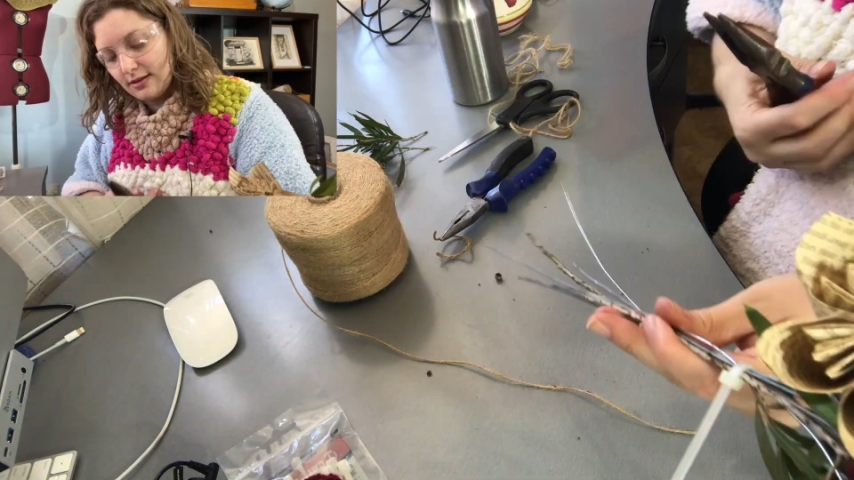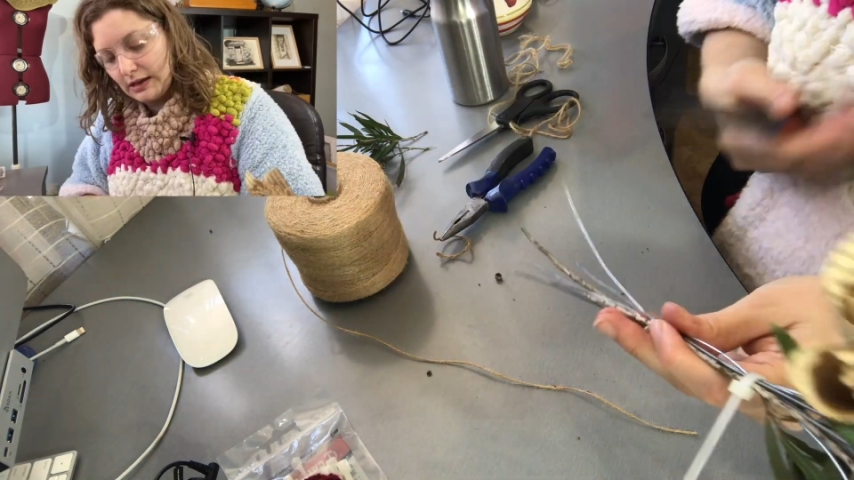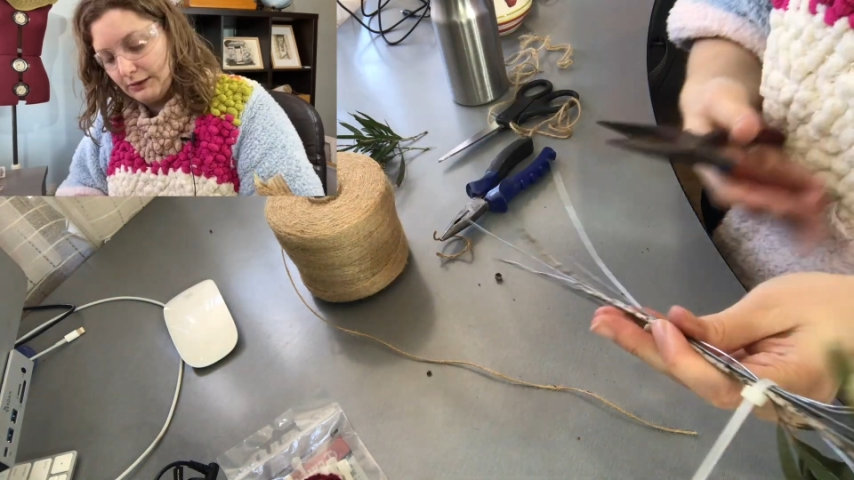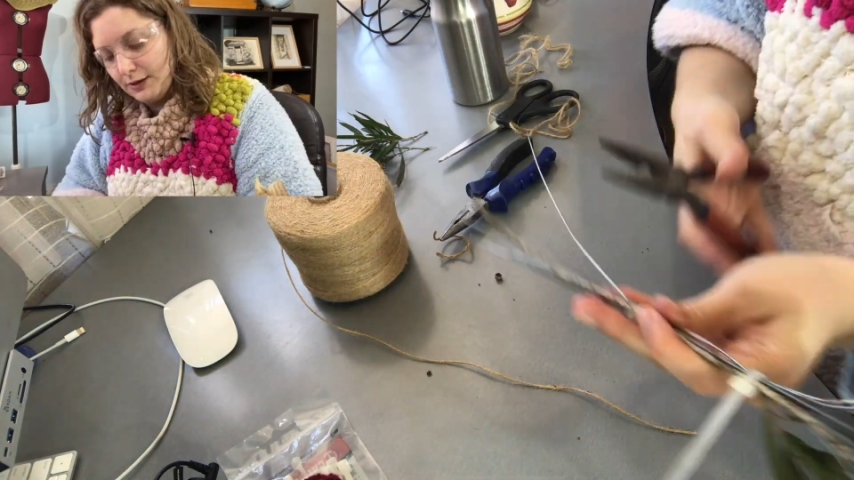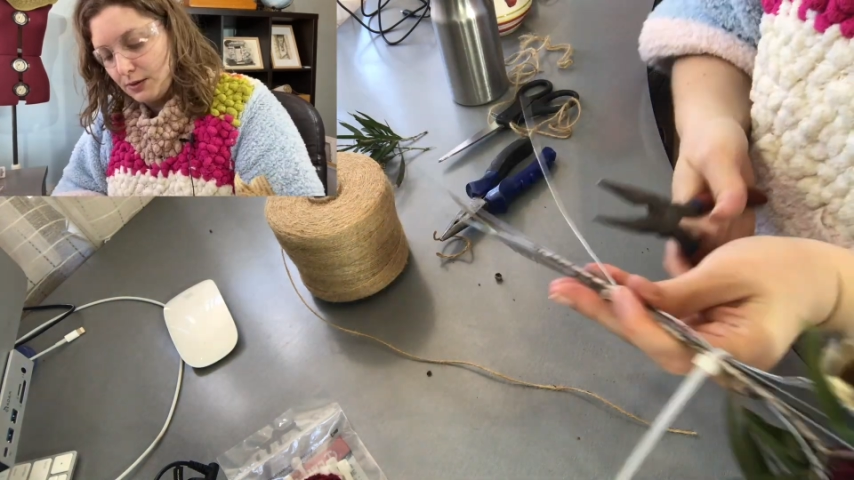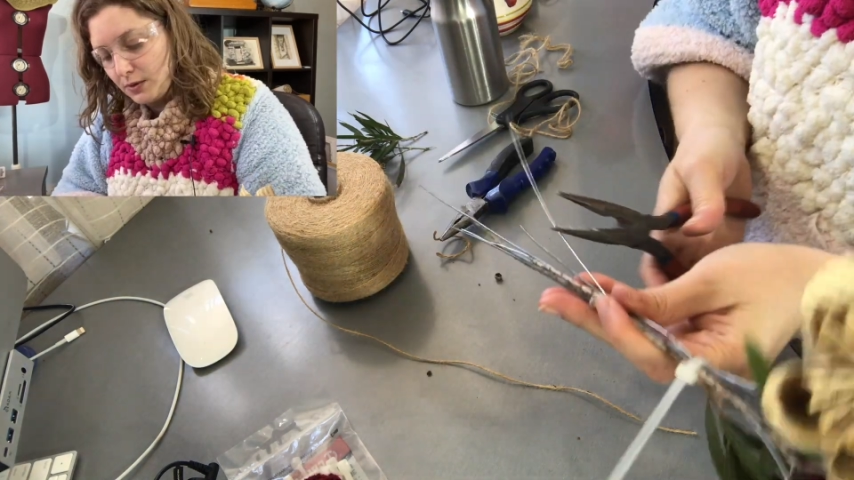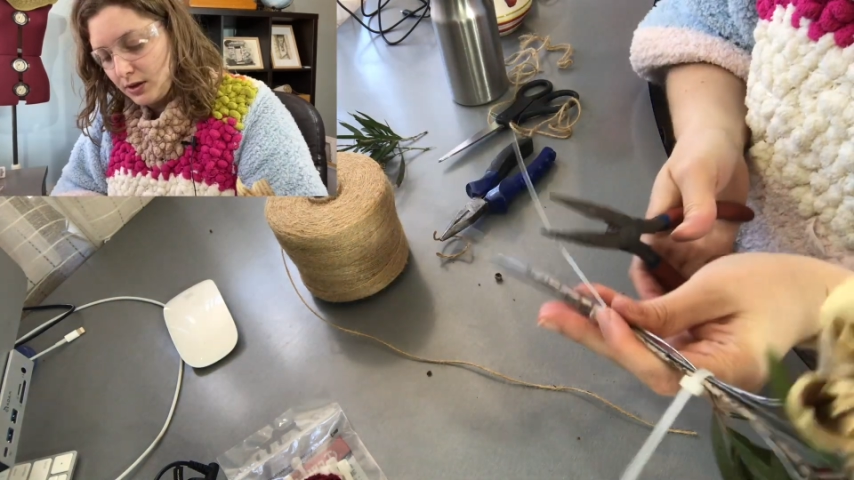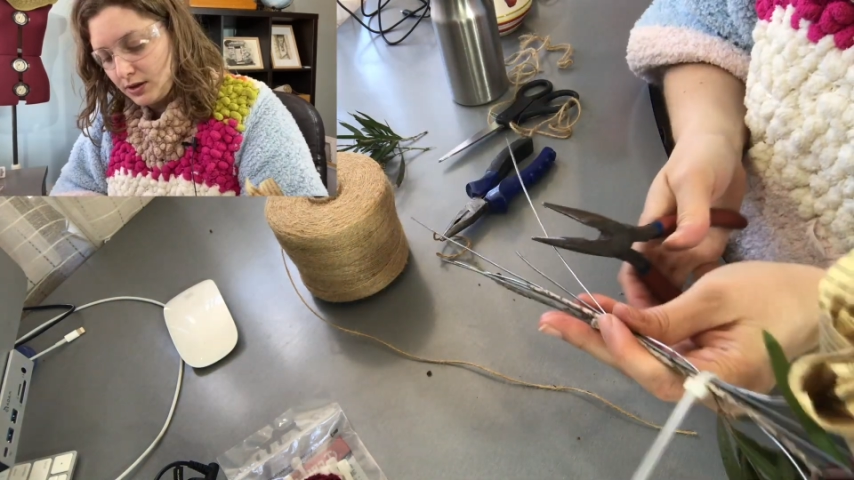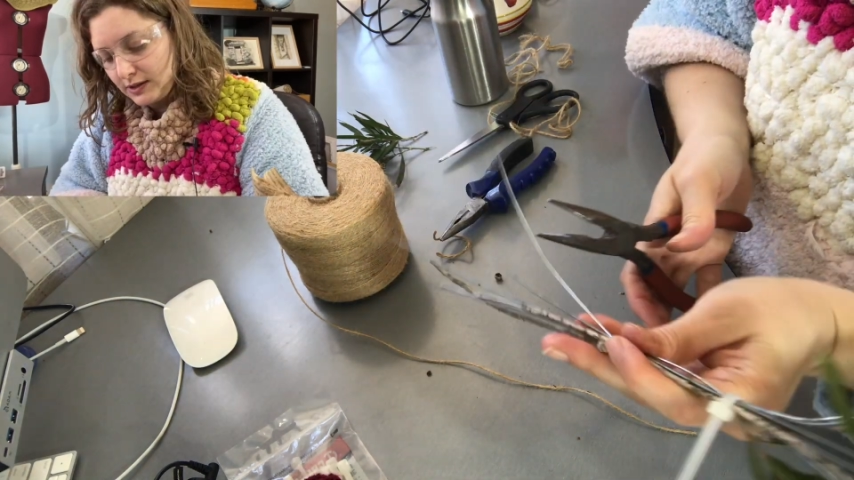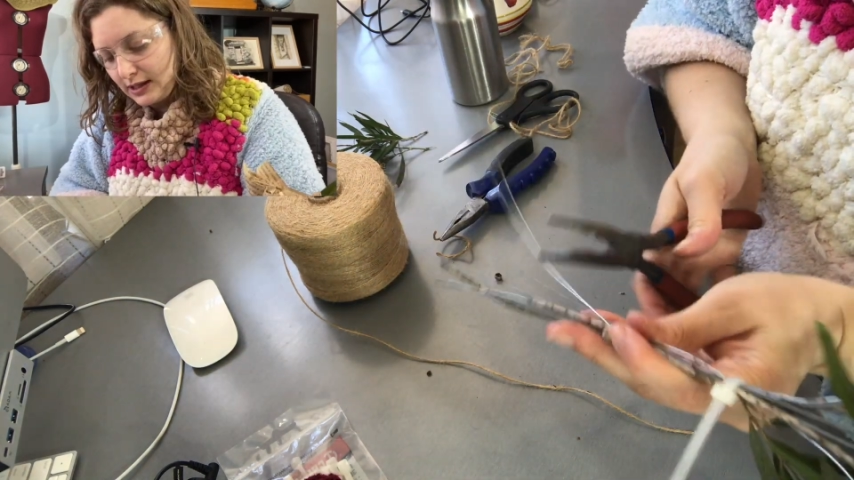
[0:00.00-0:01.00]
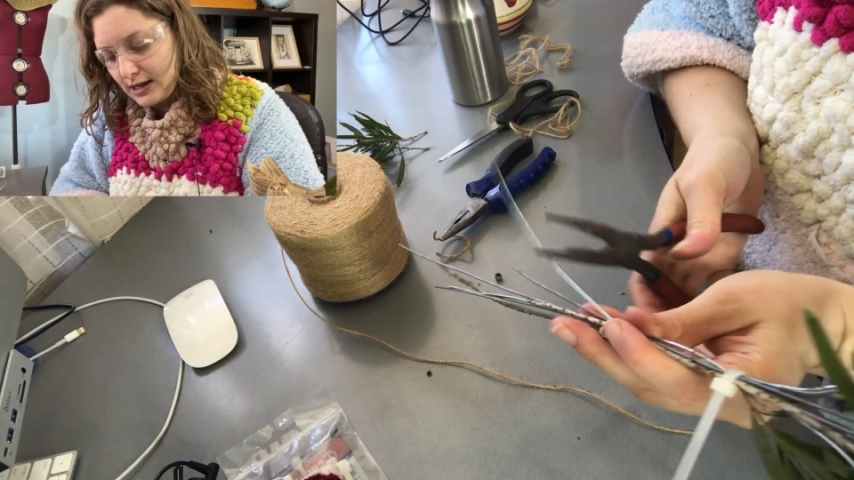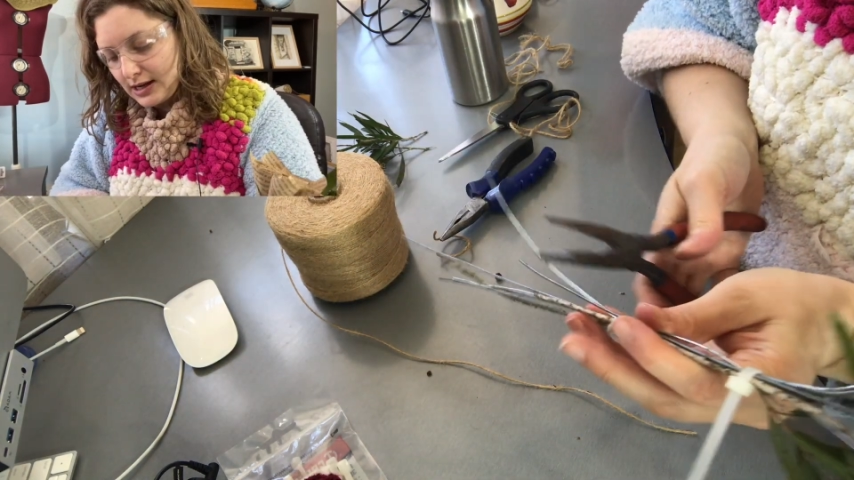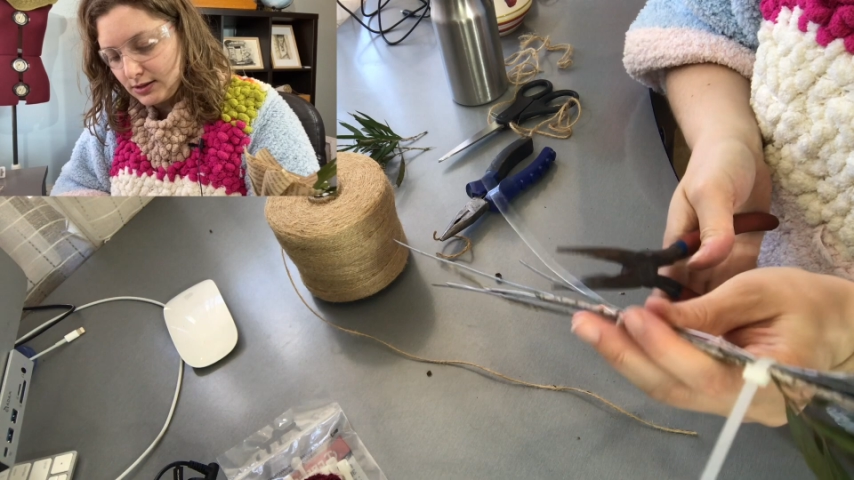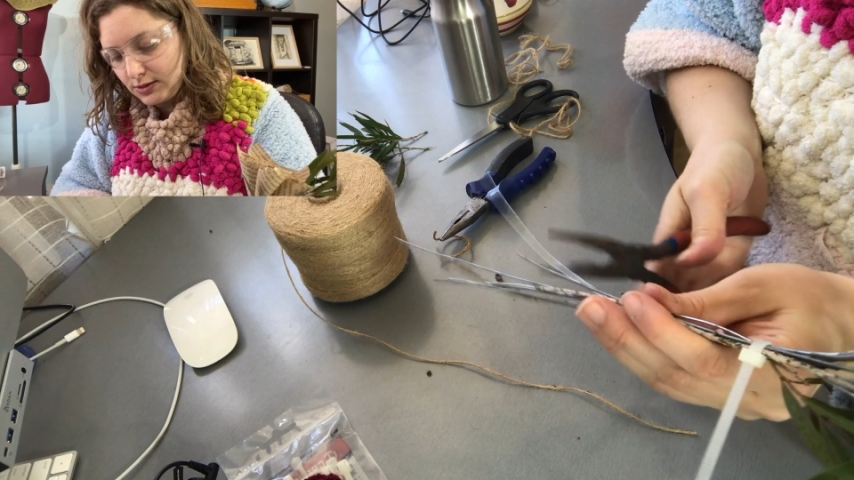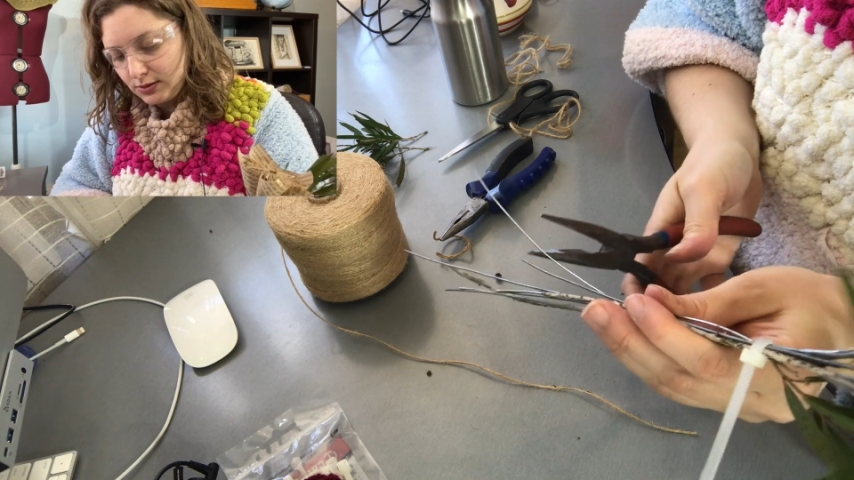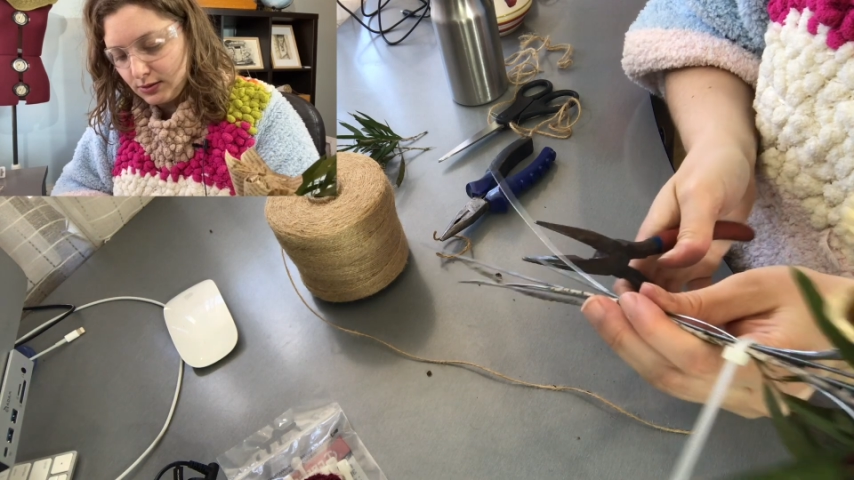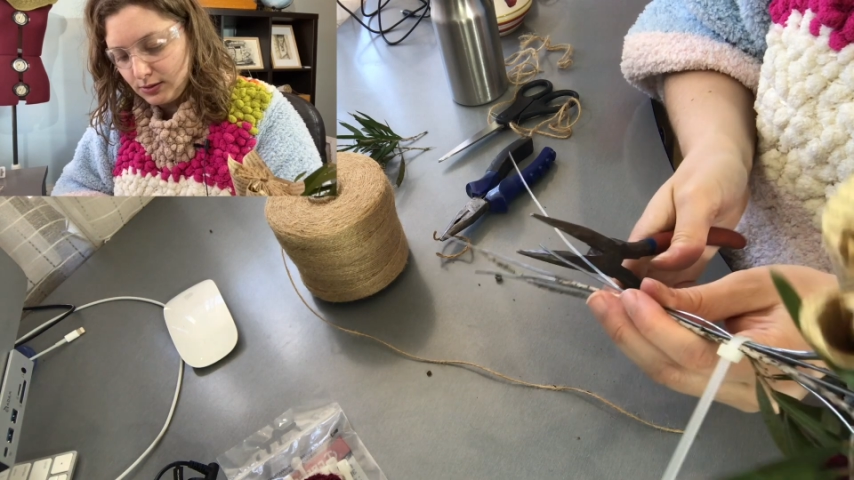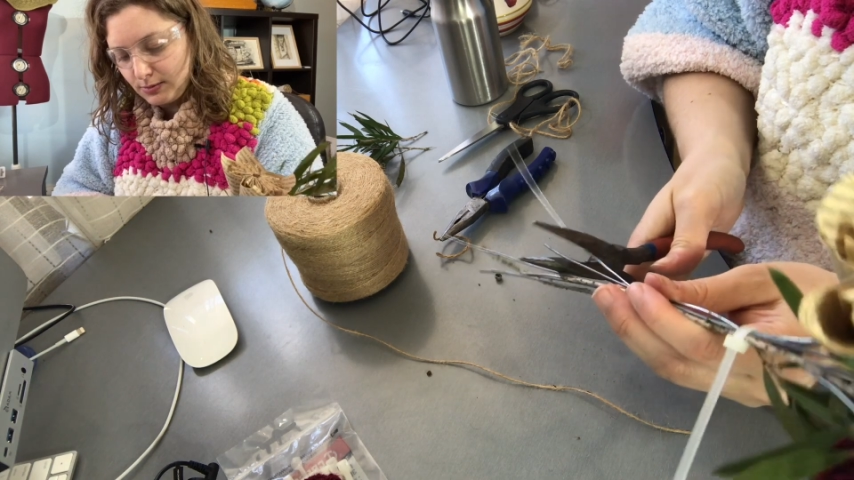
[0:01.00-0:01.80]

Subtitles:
If you want to see how to